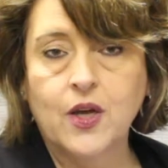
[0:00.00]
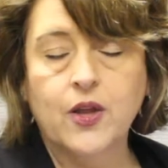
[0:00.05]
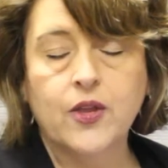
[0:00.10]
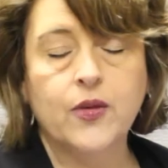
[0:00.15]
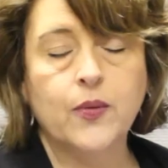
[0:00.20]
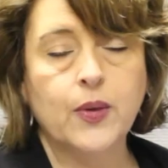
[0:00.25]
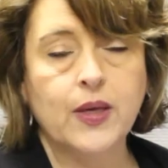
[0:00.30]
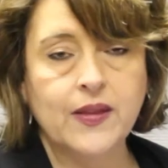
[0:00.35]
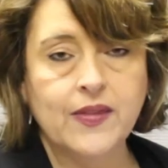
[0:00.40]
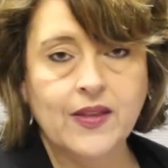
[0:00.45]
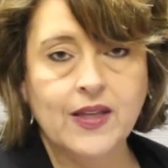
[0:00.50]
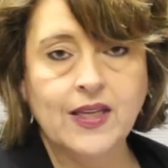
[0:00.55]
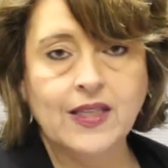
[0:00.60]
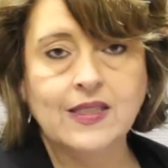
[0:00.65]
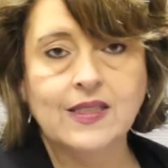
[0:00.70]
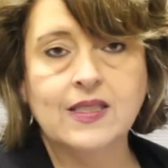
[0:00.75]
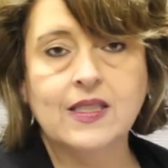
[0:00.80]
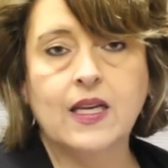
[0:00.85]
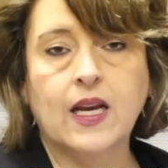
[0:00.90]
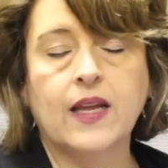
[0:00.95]
Three
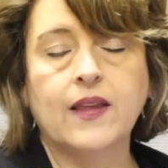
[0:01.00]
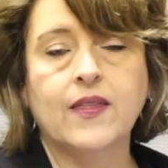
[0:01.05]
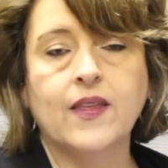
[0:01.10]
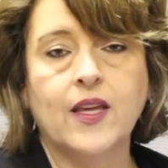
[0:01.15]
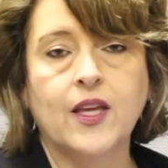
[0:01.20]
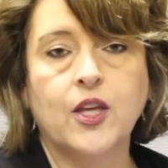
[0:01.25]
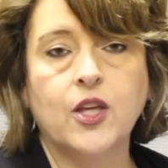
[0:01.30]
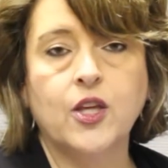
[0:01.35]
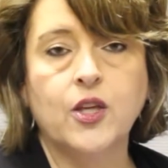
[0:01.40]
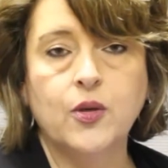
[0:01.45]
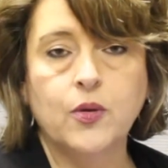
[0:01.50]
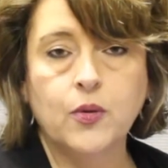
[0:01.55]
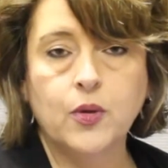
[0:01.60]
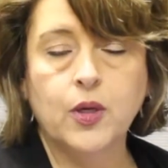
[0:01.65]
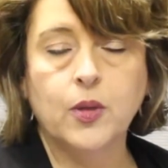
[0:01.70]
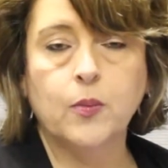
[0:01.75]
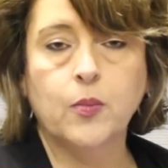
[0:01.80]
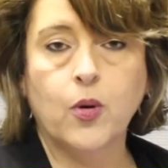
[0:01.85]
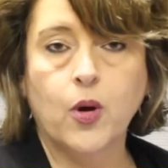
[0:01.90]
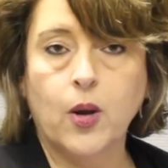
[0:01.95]
things that I think you
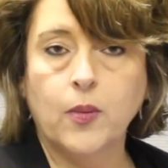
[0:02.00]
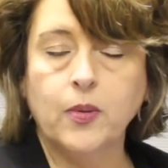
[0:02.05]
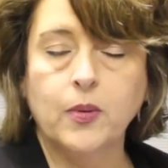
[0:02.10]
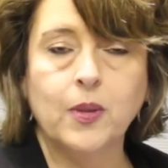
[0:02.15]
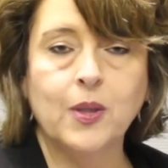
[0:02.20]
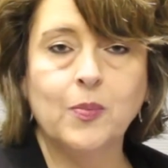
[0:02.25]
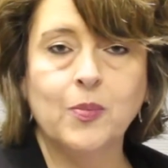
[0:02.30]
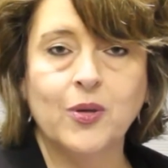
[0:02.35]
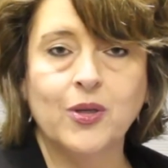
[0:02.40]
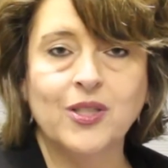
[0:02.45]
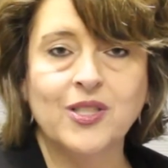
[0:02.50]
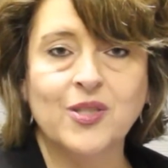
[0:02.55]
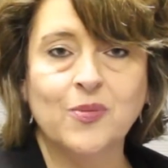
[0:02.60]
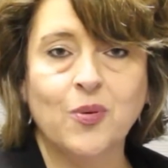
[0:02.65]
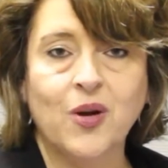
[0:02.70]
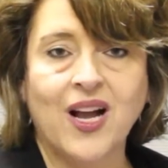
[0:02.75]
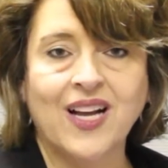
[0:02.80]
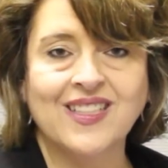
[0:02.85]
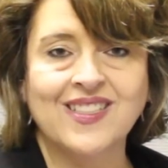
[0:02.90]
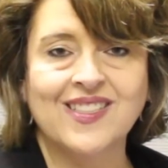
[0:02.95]
can probably put into
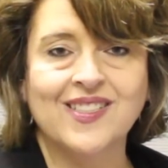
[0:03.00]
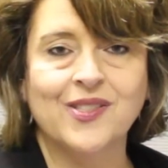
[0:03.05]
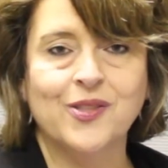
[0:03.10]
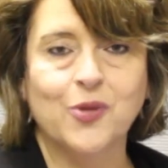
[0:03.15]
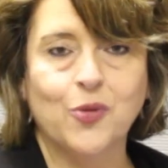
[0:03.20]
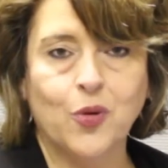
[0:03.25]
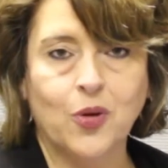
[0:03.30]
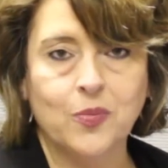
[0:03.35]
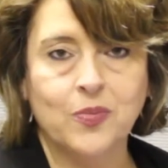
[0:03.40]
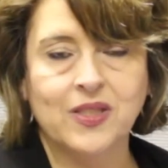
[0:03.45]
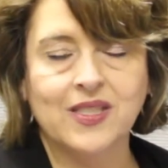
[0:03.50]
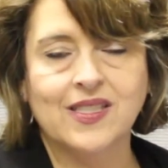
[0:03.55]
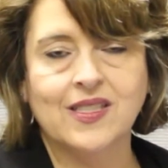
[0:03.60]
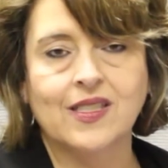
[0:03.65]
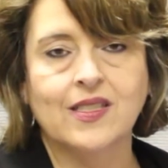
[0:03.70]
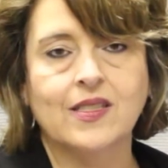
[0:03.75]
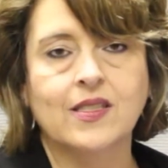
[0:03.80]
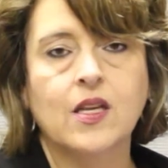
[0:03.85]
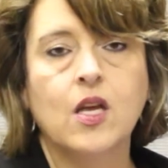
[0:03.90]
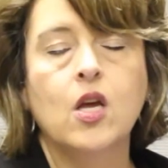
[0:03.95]
practice in your
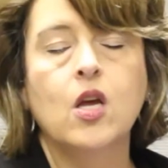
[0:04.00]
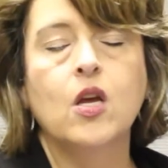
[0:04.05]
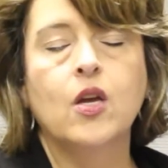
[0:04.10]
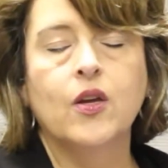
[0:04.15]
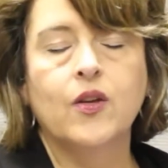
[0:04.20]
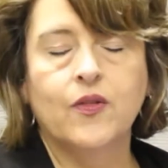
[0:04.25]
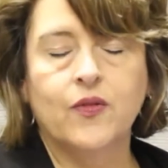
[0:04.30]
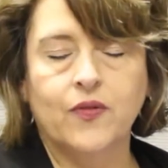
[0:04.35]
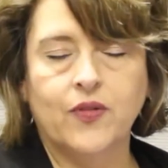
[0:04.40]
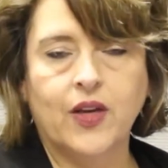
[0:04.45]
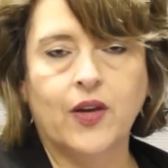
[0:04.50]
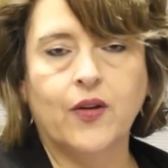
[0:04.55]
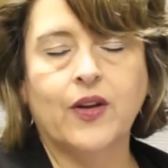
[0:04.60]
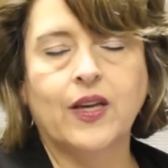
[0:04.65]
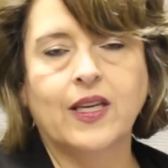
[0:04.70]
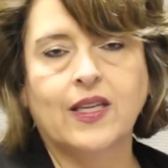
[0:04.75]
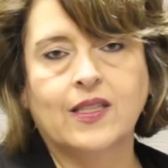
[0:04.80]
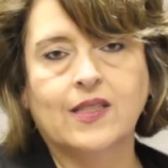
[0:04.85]
business very